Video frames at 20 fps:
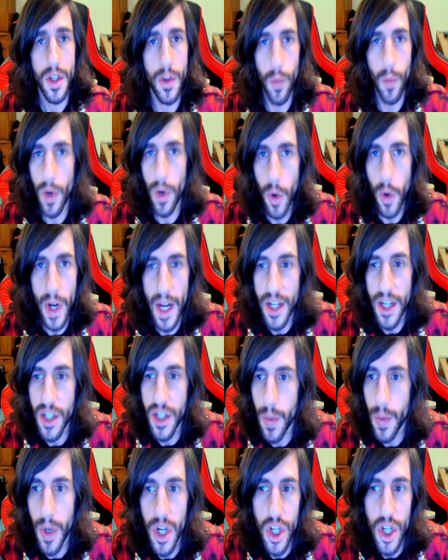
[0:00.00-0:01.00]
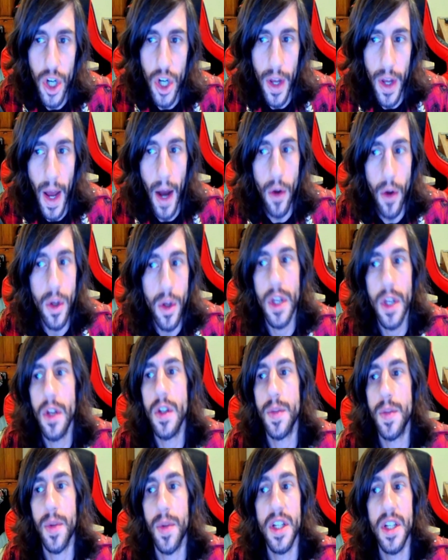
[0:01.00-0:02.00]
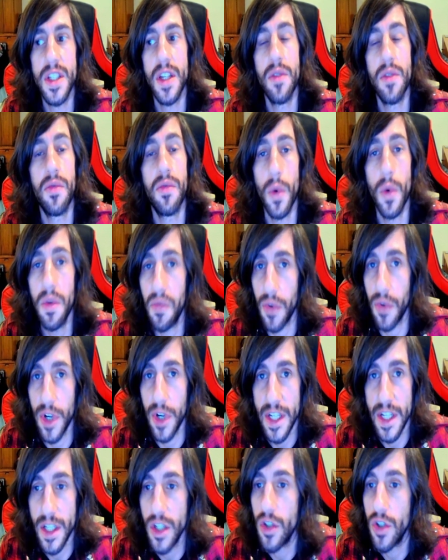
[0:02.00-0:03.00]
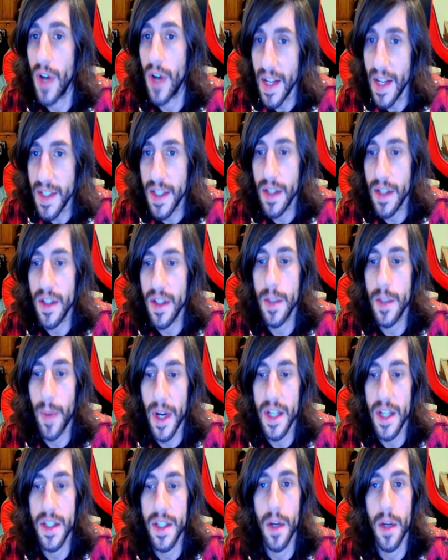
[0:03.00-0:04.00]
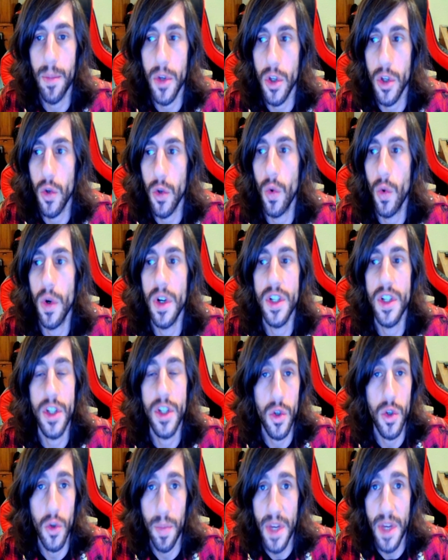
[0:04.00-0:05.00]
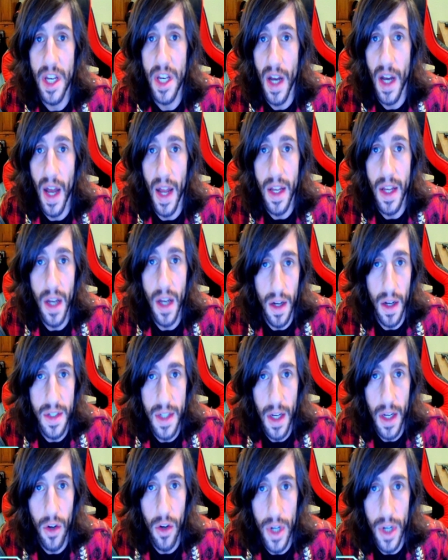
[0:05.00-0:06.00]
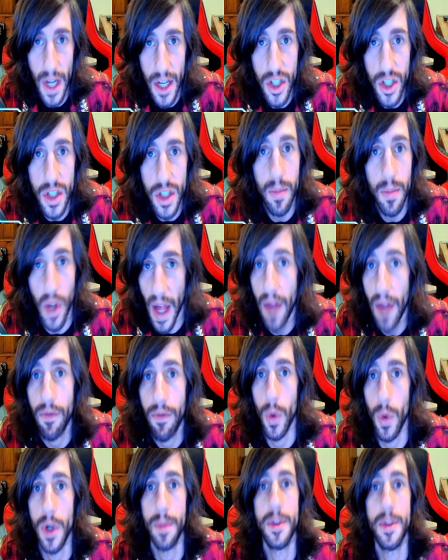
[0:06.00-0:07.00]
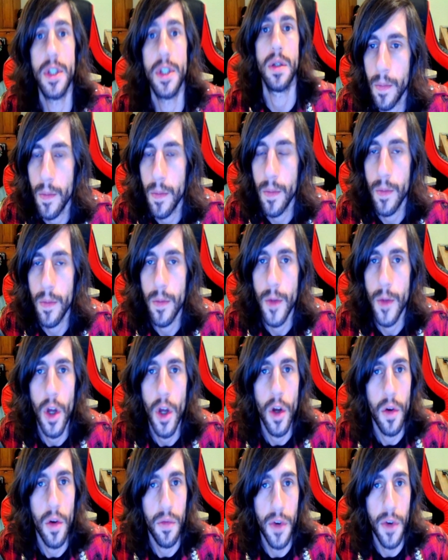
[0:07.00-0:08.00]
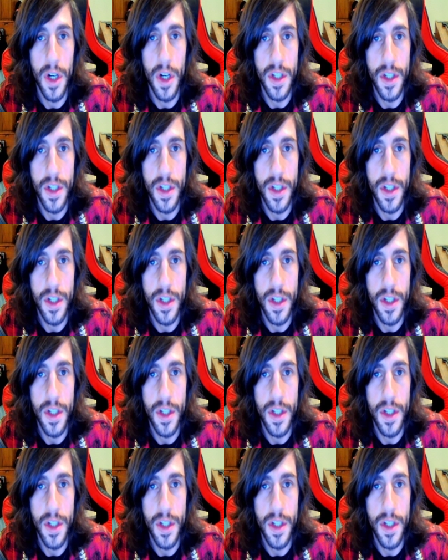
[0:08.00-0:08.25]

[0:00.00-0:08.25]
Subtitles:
real quick, I just want to show you how you can use Placeit for free to drastically spice up your social media and content creation platforms. First,